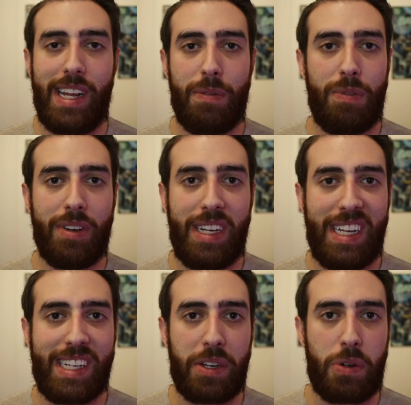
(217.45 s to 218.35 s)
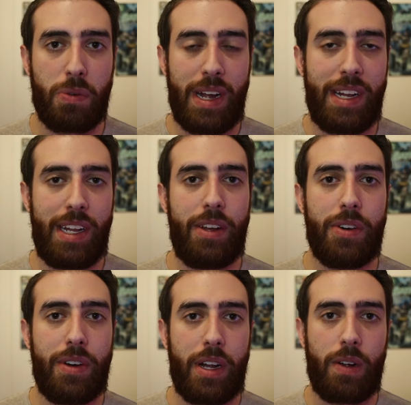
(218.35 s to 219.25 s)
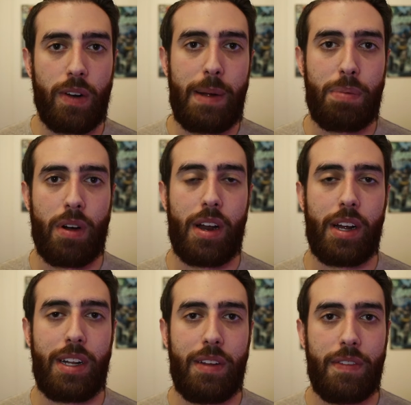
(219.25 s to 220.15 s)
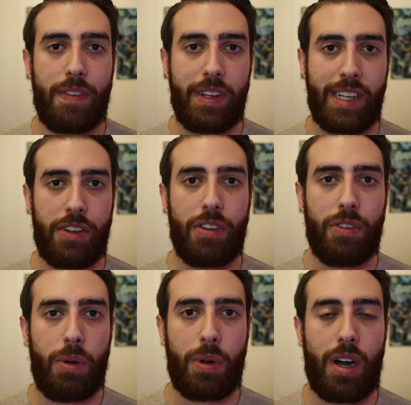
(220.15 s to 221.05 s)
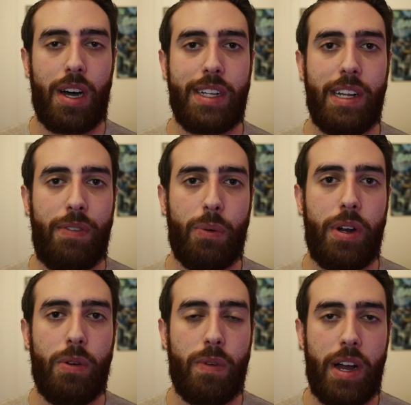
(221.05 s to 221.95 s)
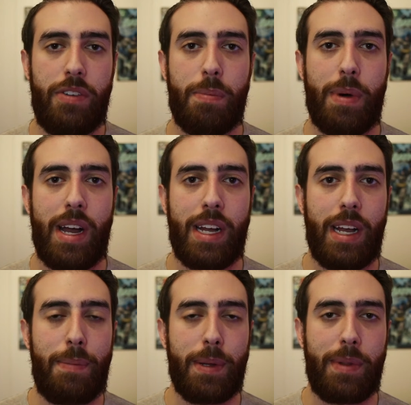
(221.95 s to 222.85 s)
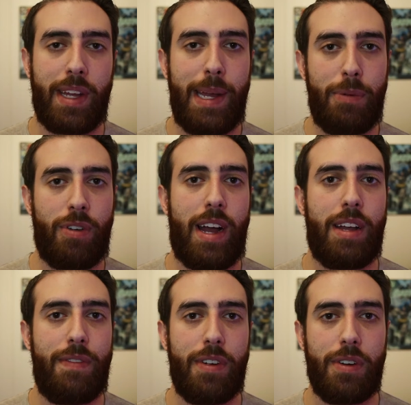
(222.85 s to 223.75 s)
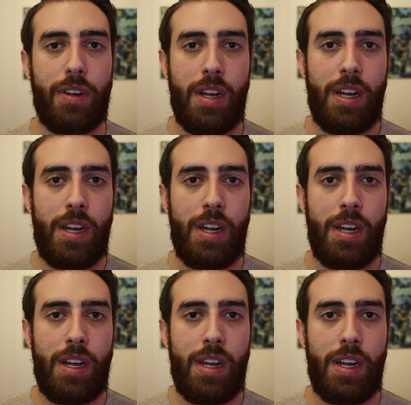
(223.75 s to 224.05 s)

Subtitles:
It really is a great deal and a great product for such a low cost if you wanted to ride your bike and be able to keep track of your